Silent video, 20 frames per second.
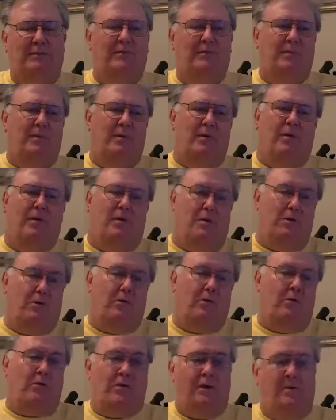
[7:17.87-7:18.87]
or you'll
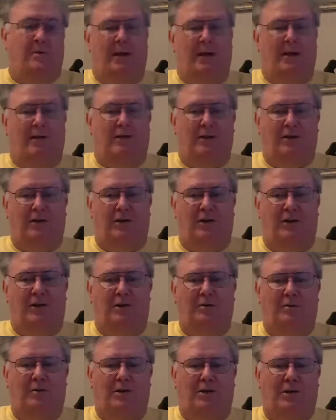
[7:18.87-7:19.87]
come out to the good,
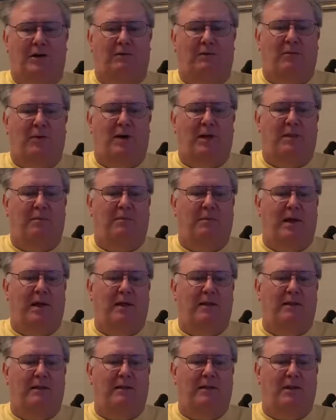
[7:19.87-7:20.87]
whichever way
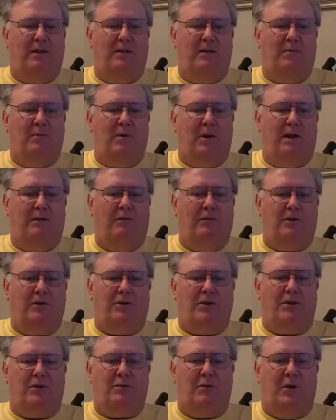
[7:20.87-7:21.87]
whatever the
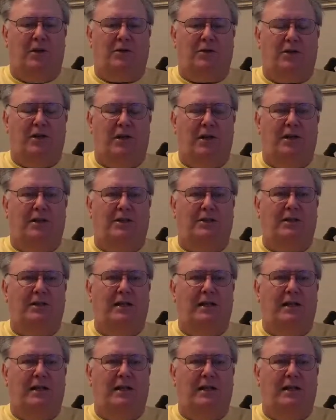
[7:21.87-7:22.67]
situation is.